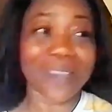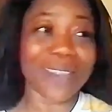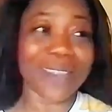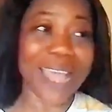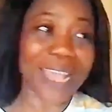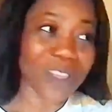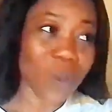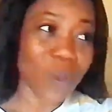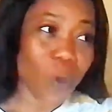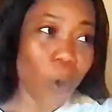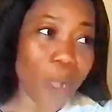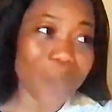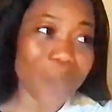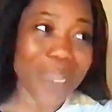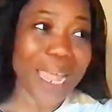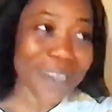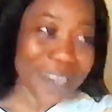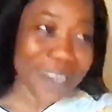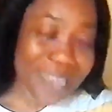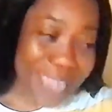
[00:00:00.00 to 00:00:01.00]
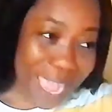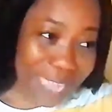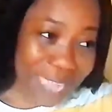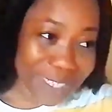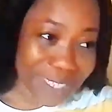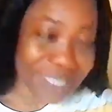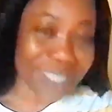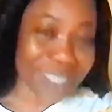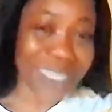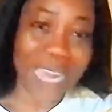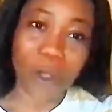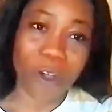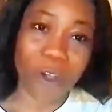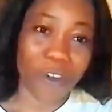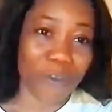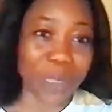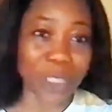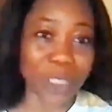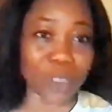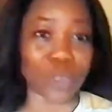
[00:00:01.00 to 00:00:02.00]
than the one that the Argentina
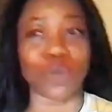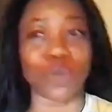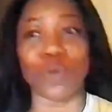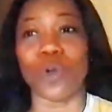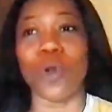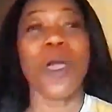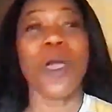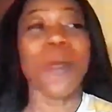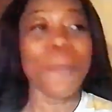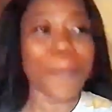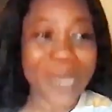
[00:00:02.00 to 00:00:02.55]
government took?